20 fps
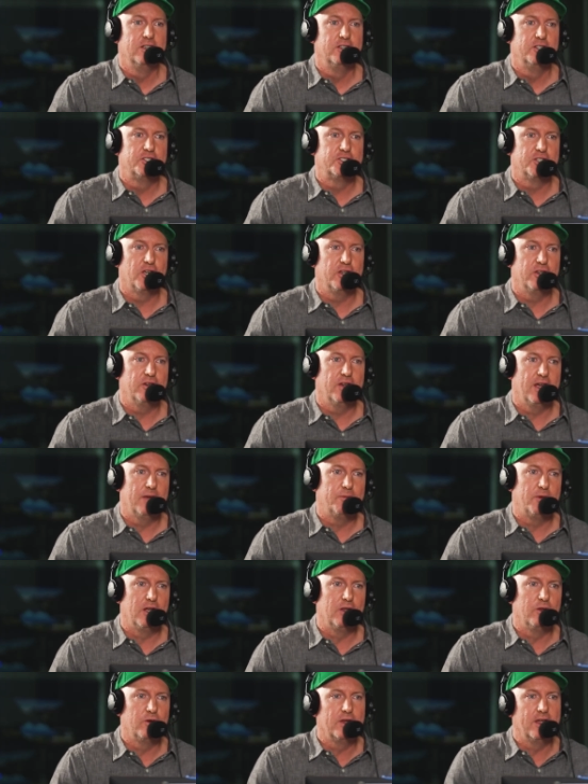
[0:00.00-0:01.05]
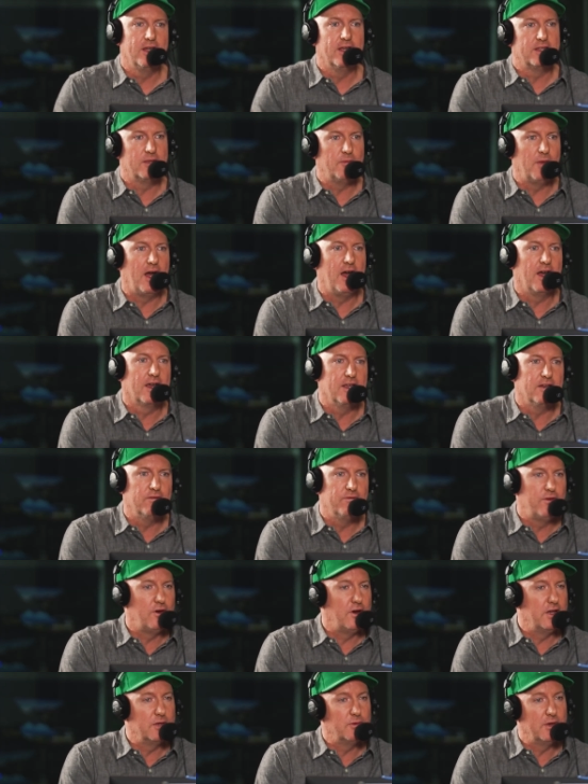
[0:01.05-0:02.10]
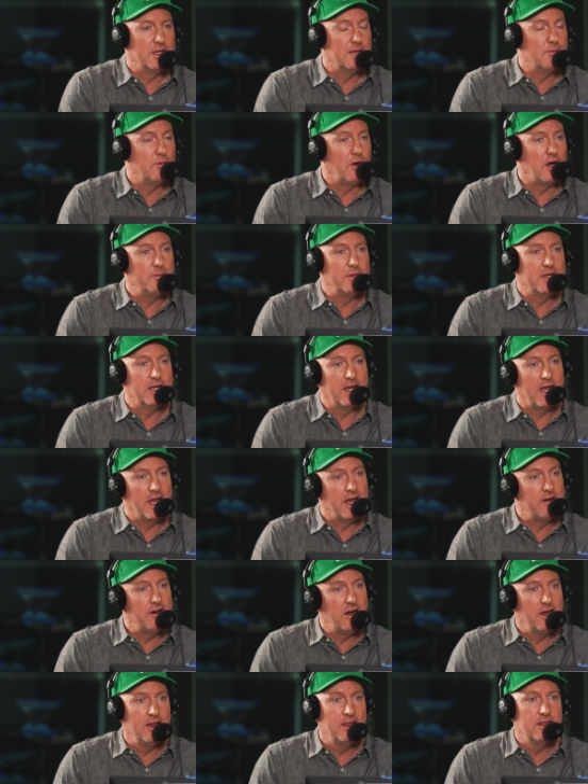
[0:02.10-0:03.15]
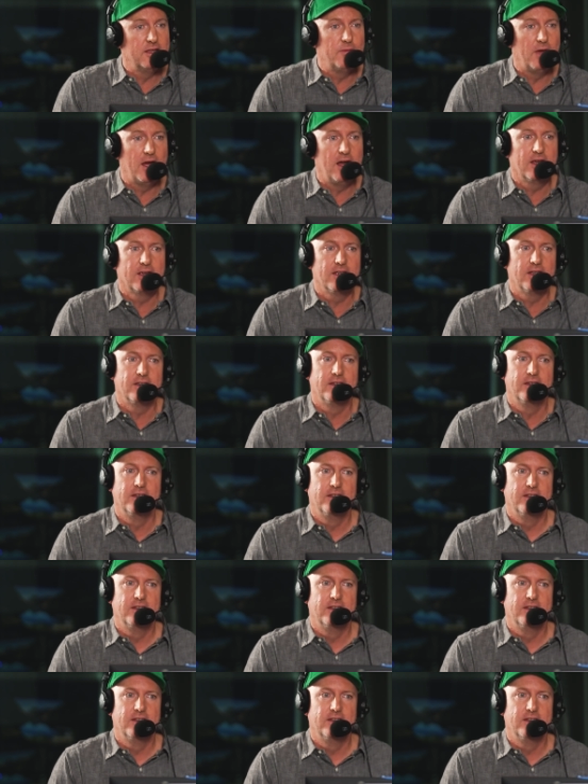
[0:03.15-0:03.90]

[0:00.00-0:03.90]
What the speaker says: show you how, by looking at the market and finding where there might be an error in the market,